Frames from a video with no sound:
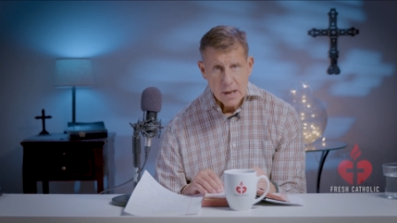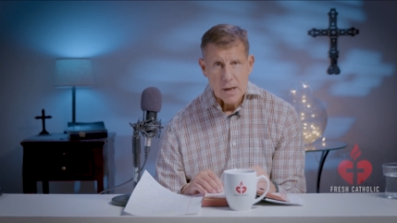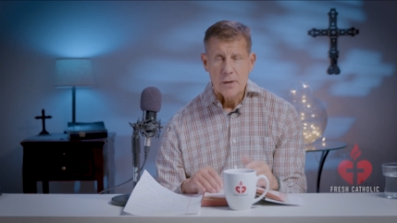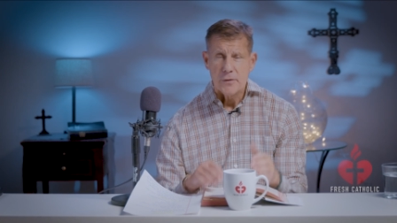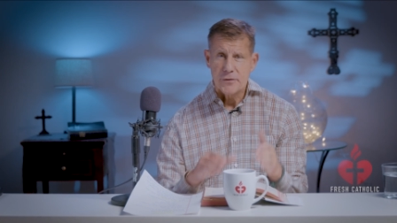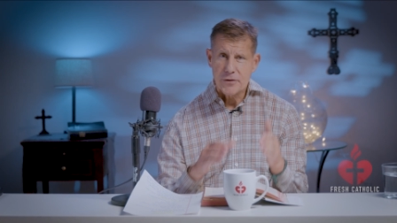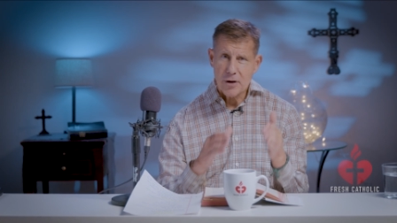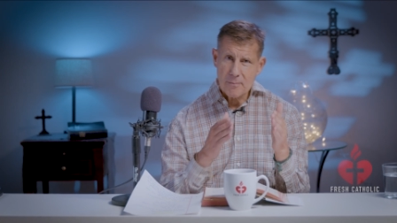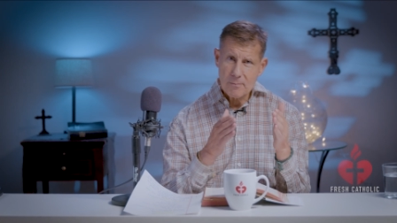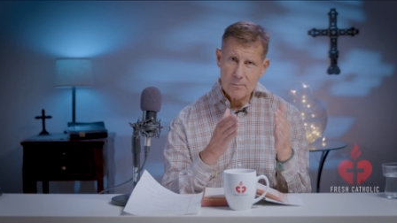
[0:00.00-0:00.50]

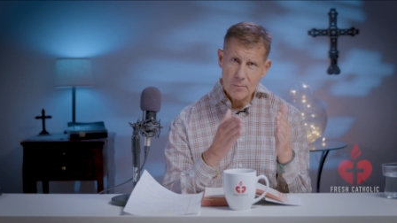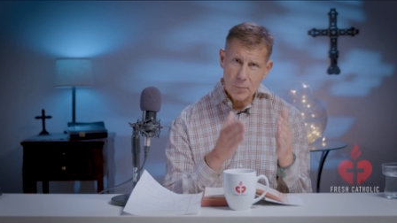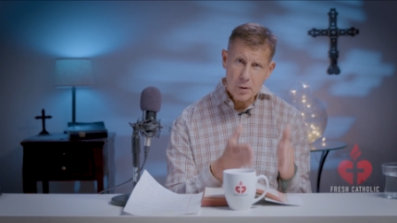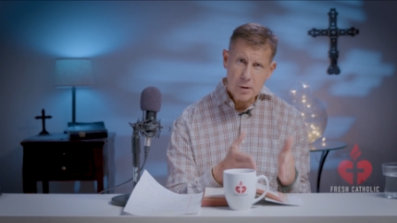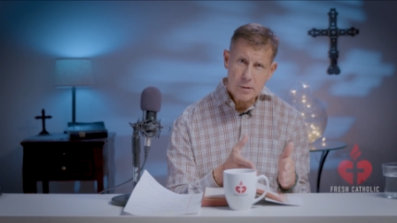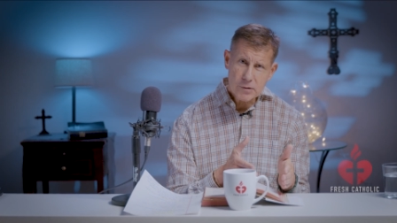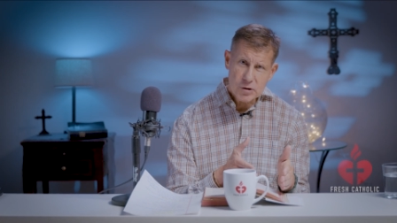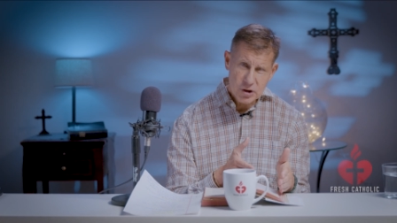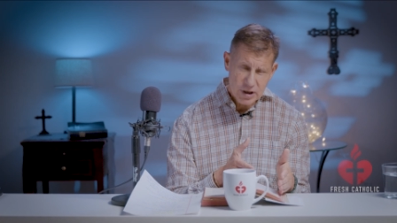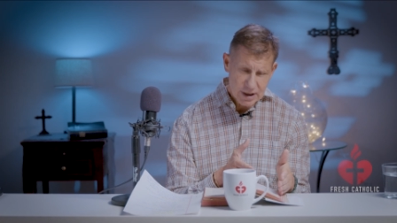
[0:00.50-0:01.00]
The
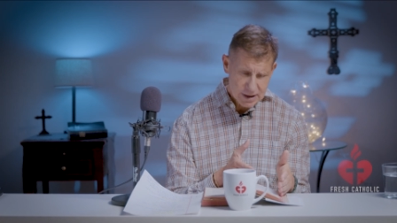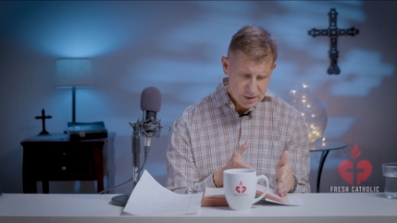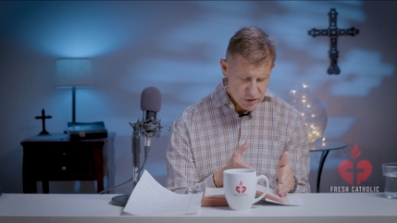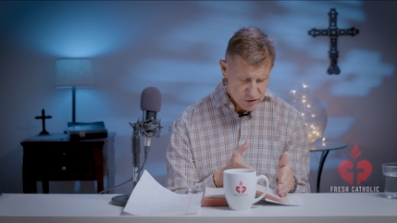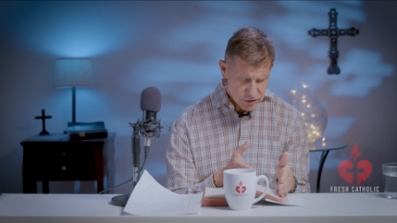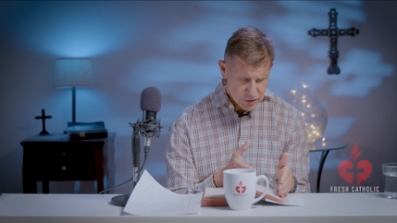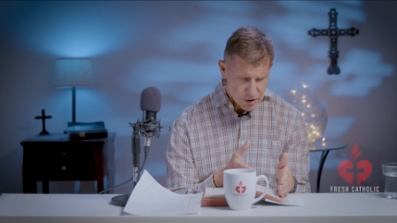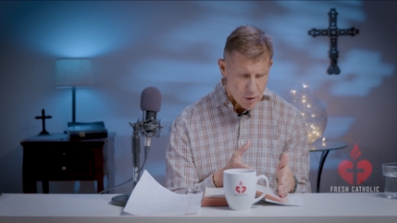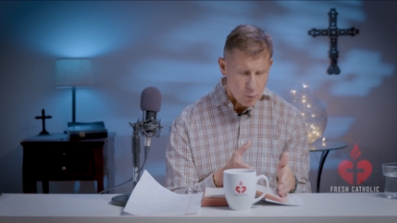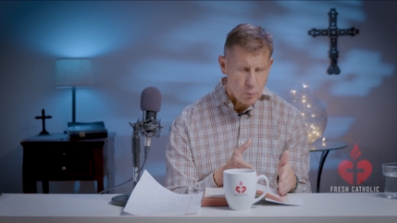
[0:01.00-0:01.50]

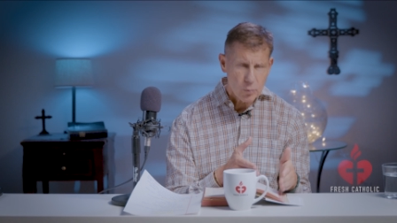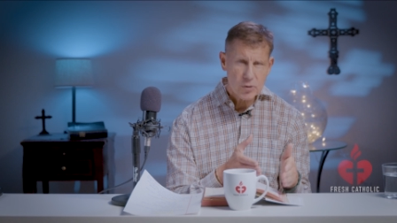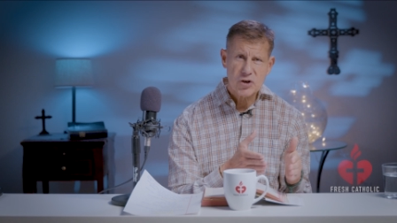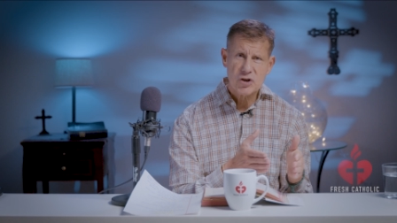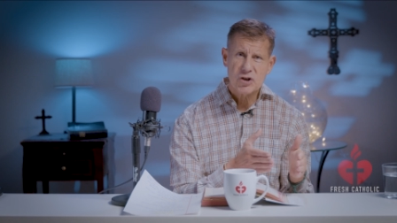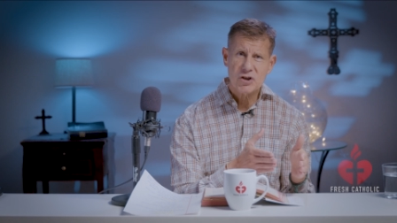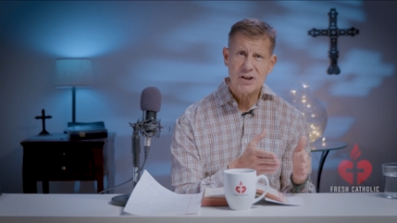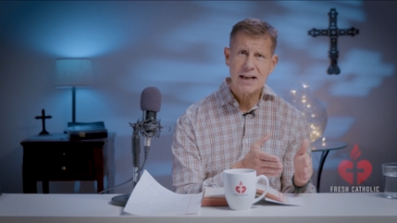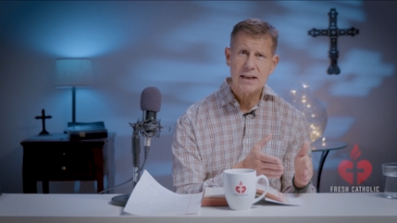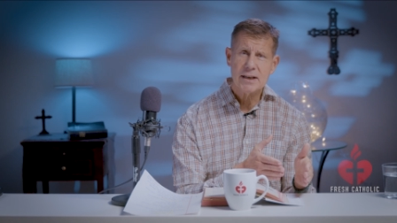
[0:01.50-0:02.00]
merchants were
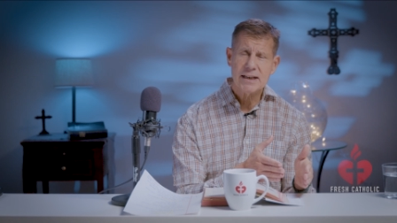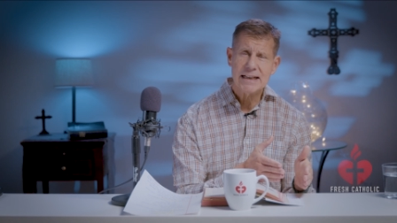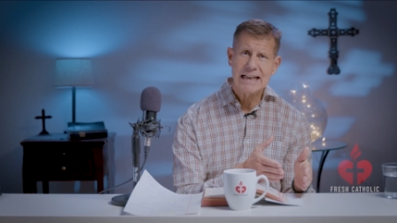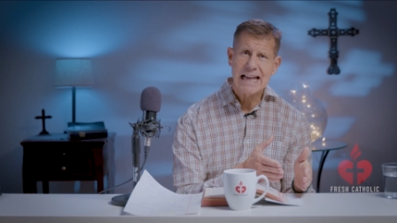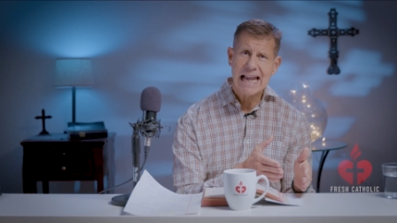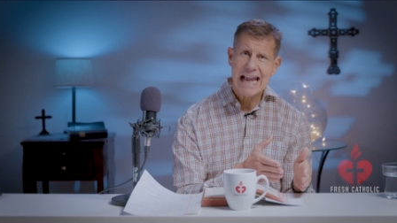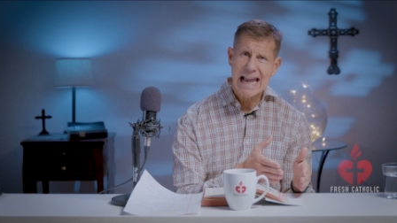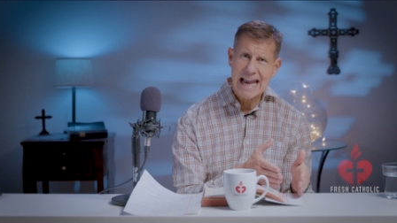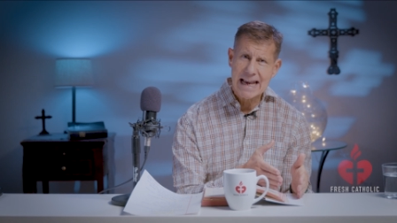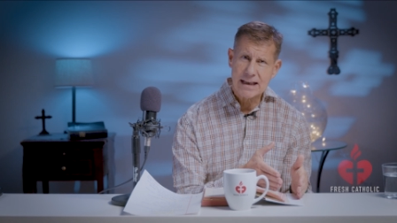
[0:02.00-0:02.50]

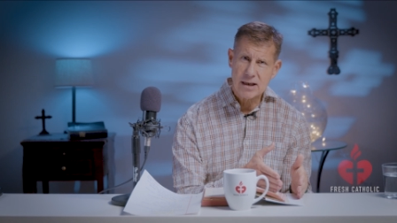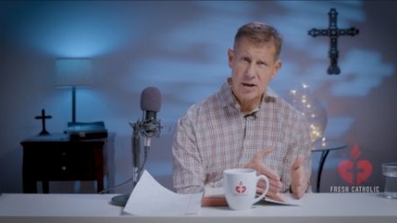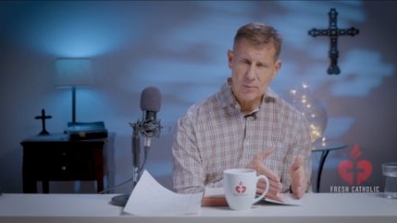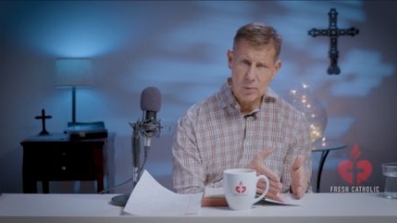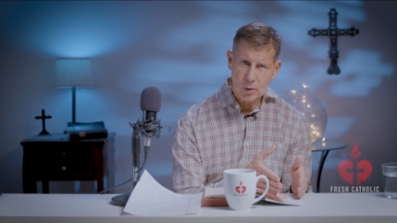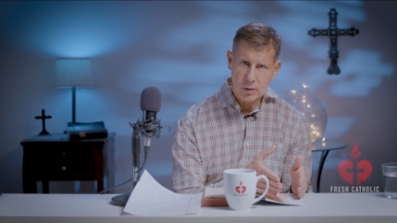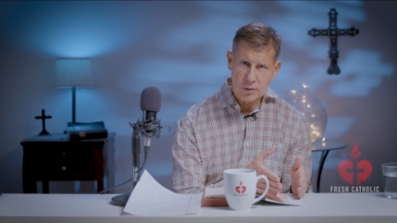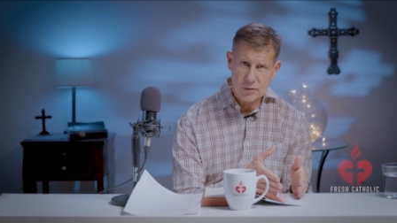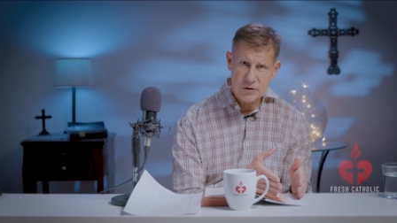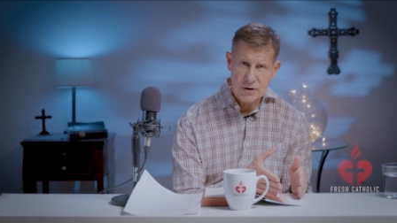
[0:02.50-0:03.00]
selling
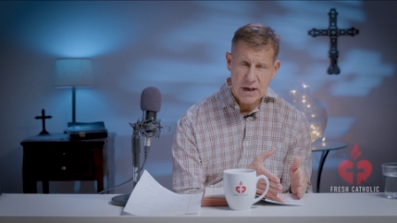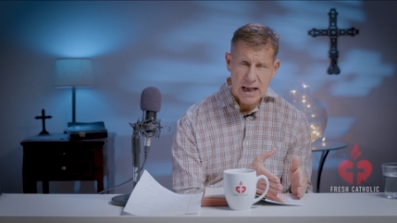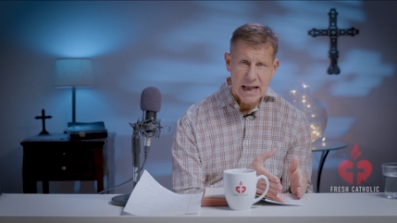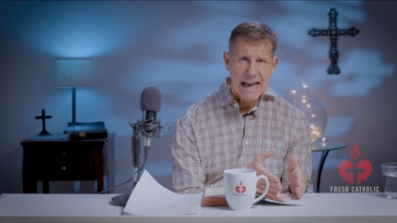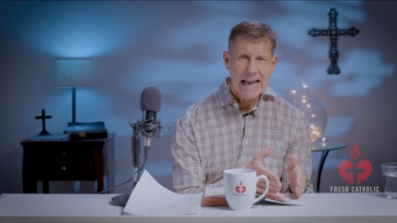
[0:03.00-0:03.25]
animals